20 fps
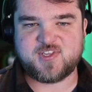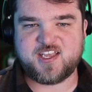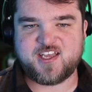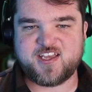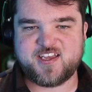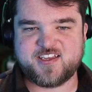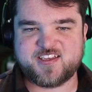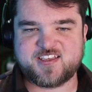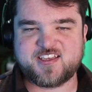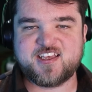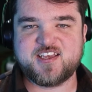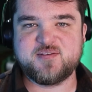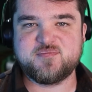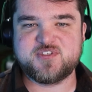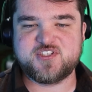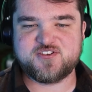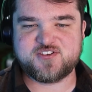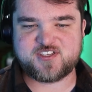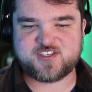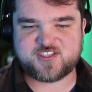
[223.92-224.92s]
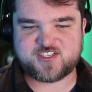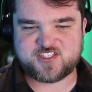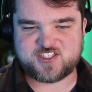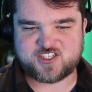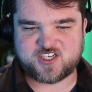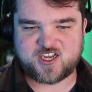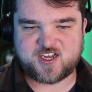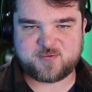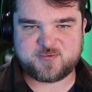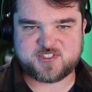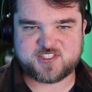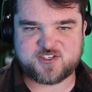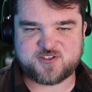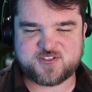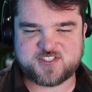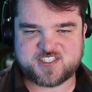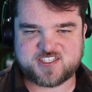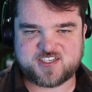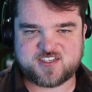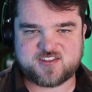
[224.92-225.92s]
Yay, Kim doing a good job is
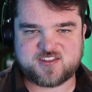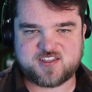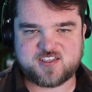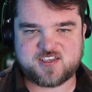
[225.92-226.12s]
always a good